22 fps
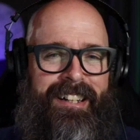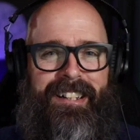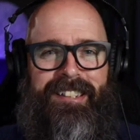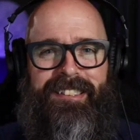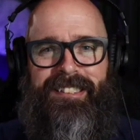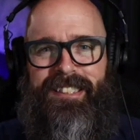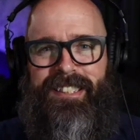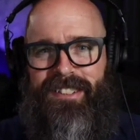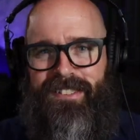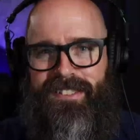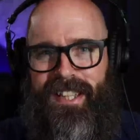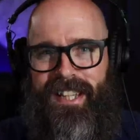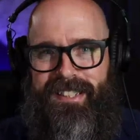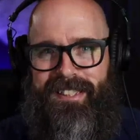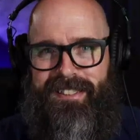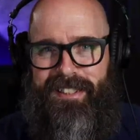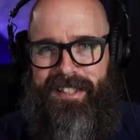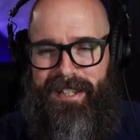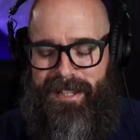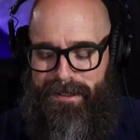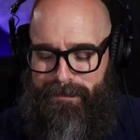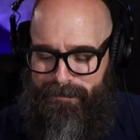Until
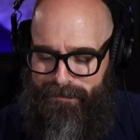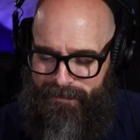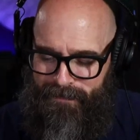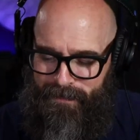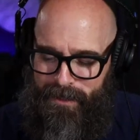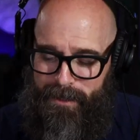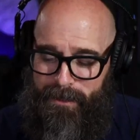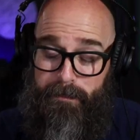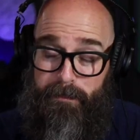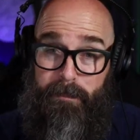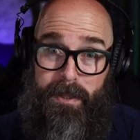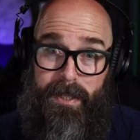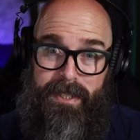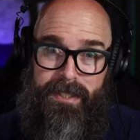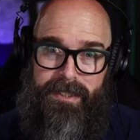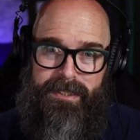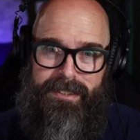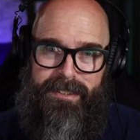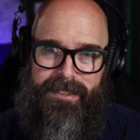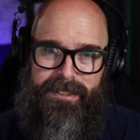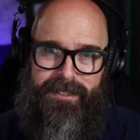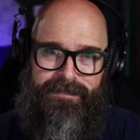next time,
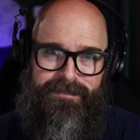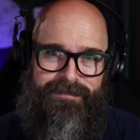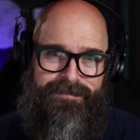peace.